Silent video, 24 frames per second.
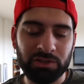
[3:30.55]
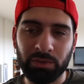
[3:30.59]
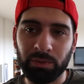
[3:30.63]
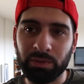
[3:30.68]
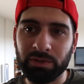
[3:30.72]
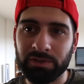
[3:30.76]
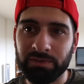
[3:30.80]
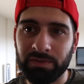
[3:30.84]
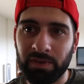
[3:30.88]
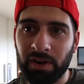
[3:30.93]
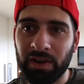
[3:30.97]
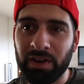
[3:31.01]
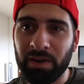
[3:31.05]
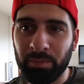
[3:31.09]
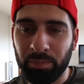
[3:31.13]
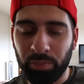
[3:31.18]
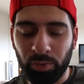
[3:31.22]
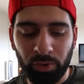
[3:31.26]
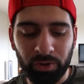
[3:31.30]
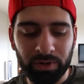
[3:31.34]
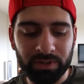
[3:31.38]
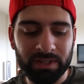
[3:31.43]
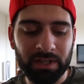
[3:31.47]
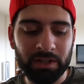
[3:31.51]
So it's very
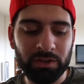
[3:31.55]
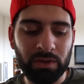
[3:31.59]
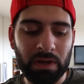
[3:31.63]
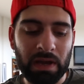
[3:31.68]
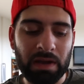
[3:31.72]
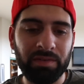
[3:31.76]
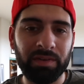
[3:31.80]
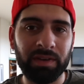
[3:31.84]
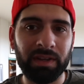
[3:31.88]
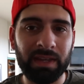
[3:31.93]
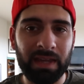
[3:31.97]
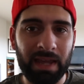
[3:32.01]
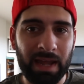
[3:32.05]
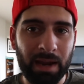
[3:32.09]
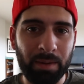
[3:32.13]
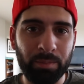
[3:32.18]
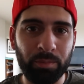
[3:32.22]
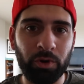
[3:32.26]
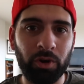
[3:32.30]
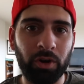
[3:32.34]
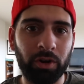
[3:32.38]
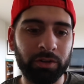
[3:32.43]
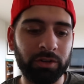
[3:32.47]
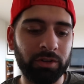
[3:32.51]
important that you have a
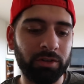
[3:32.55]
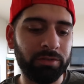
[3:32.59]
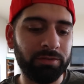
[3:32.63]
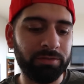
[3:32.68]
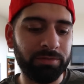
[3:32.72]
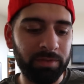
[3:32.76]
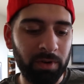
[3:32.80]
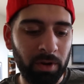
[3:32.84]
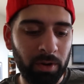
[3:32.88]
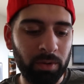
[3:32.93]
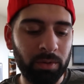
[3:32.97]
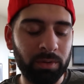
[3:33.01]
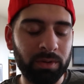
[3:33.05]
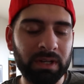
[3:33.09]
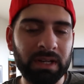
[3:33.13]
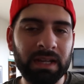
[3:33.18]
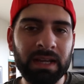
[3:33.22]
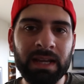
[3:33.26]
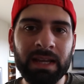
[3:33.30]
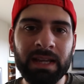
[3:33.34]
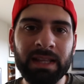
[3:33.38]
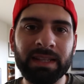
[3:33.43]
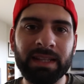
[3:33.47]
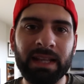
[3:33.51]
camera on your phone
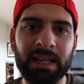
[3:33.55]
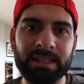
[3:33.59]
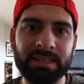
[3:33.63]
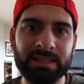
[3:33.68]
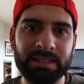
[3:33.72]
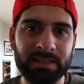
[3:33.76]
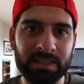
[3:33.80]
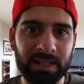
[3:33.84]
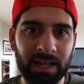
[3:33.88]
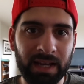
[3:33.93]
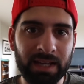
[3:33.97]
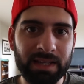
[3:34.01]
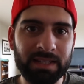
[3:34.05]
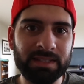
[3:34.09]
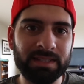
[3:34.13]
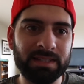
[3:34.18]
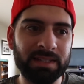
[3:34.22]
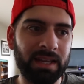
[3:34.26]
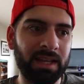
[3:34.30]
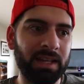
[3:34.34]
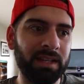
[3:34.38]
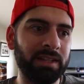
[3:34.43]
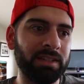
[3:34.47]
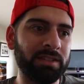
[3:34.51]
that's nice
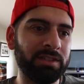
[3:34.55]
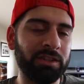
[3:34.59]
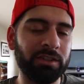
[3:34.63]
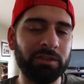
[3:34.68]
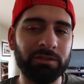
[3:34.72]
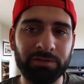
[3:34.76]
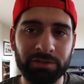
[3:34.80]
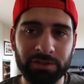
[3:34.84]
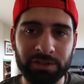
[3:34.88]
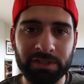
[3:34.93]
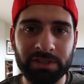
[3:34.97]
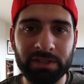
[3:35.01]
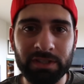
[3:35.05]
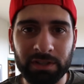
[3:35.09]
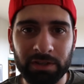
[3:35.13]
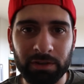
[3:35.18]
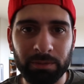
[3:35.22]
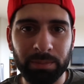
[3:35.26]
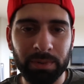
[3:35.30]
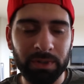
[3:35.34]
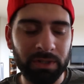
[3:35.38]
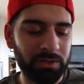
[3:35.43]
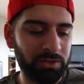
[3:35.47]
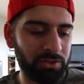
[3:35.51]
and it's good for sneaker
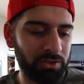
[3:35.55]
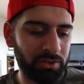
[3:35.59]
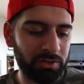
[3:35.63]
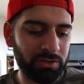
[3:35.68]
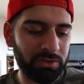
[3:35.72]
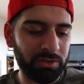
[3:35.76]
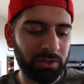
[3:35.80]
pictures.